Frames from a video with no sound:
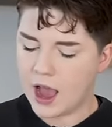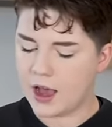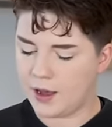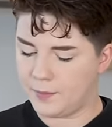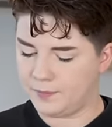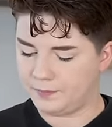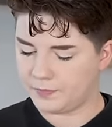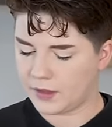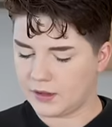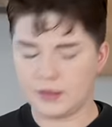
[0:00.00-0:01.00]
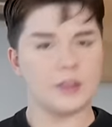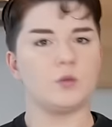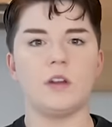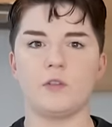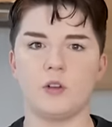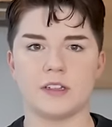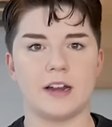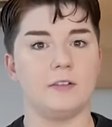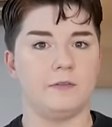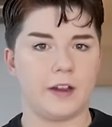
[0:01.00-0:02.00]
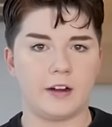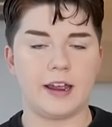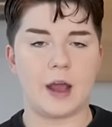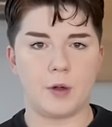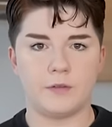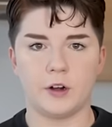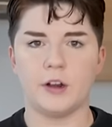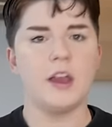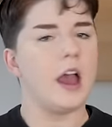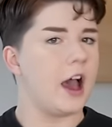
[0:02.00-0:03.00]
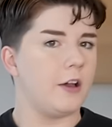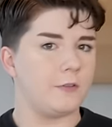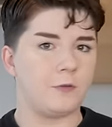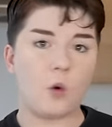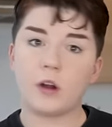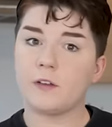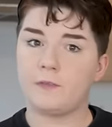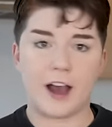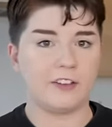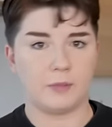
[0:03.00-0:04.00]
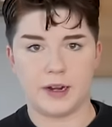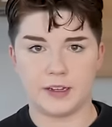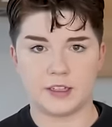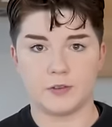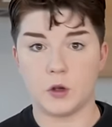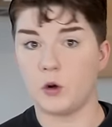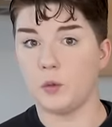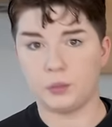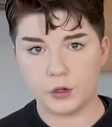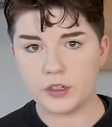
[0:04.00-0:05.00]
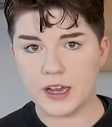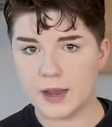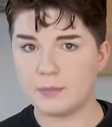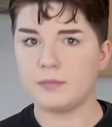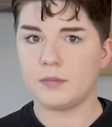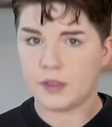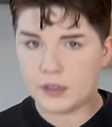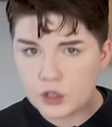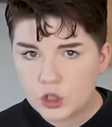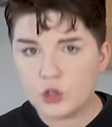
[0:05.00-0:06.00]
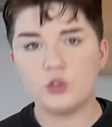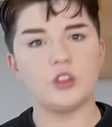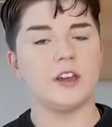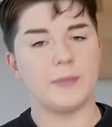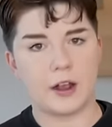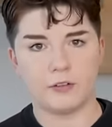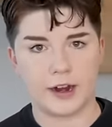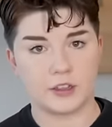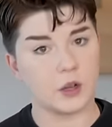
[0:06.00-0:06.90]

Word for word: Um, this will of course kind of vary, however, uh, four to five minutes of total brew time is usually about right.